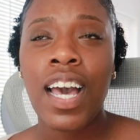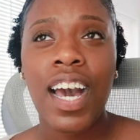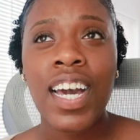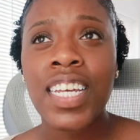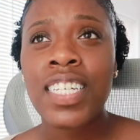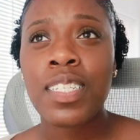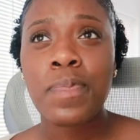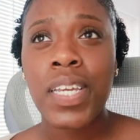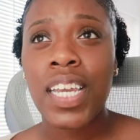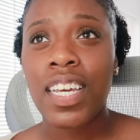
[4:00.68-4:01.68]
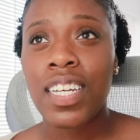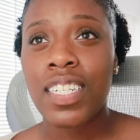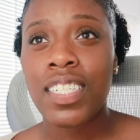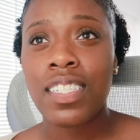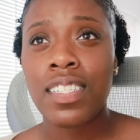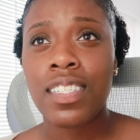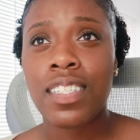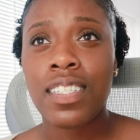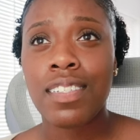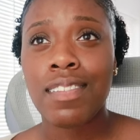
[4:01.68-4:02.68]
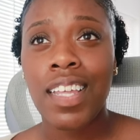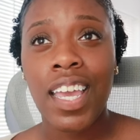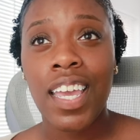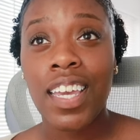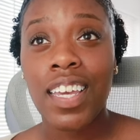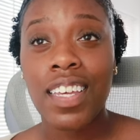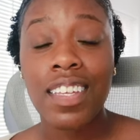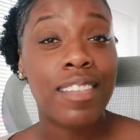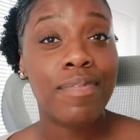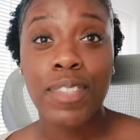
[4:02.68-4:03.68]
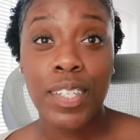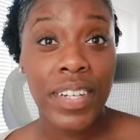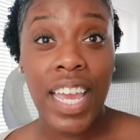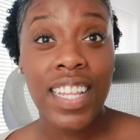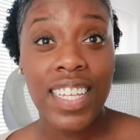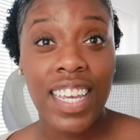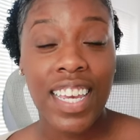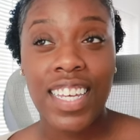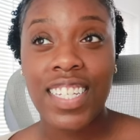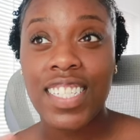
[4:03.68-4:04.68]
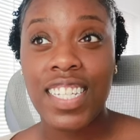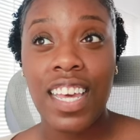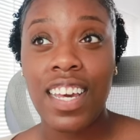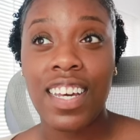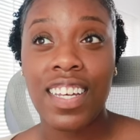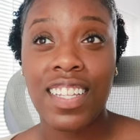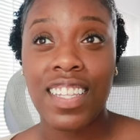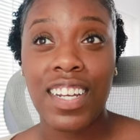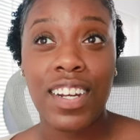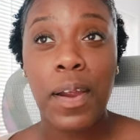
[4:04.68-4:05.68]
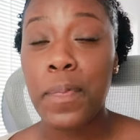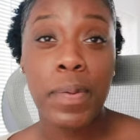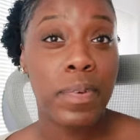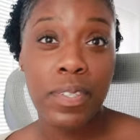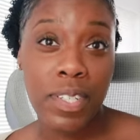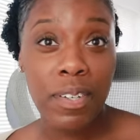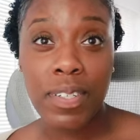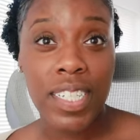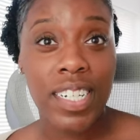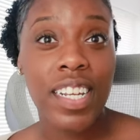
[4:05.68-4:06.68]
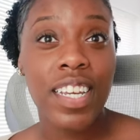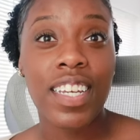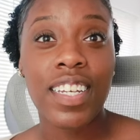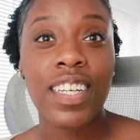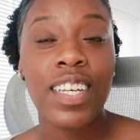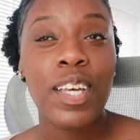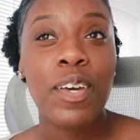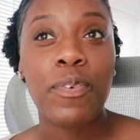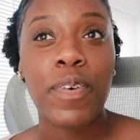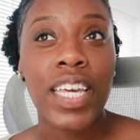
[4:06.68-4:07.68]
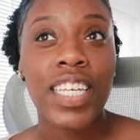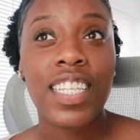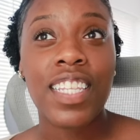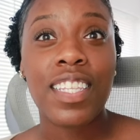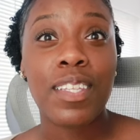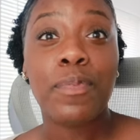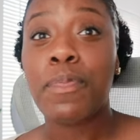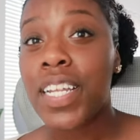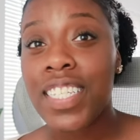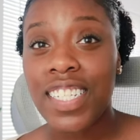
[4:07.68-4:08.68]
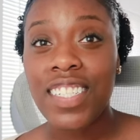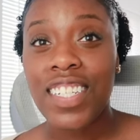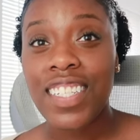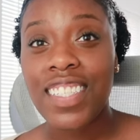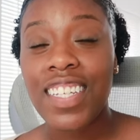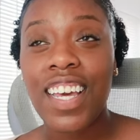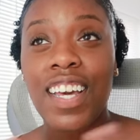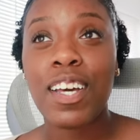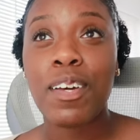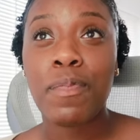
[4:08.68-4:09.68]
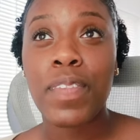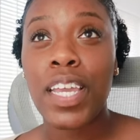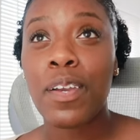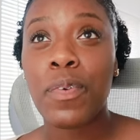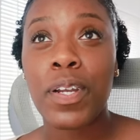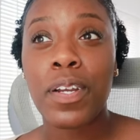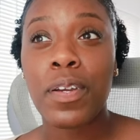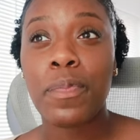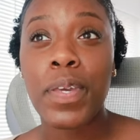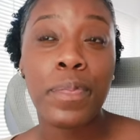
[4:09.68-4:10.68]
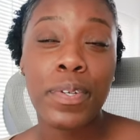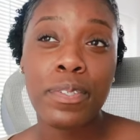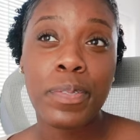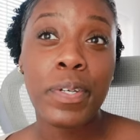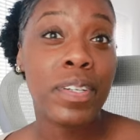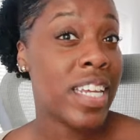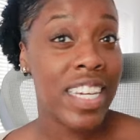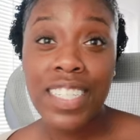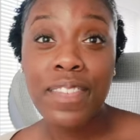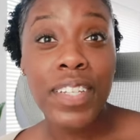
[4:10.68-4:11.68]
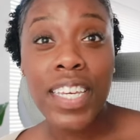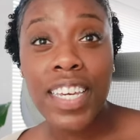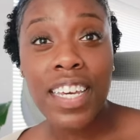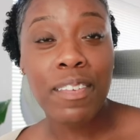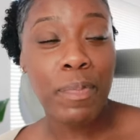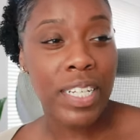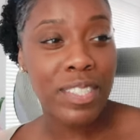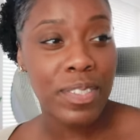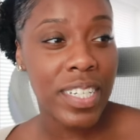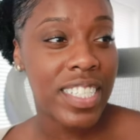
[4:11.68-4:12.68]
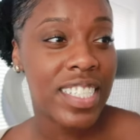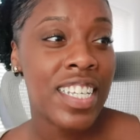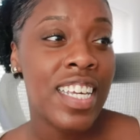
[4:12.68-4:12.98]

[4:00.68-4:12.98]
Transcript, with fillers: honest because like the reality is uh, there are people who don't agree with my decision. Um, there were people who spoke negatively of my choice.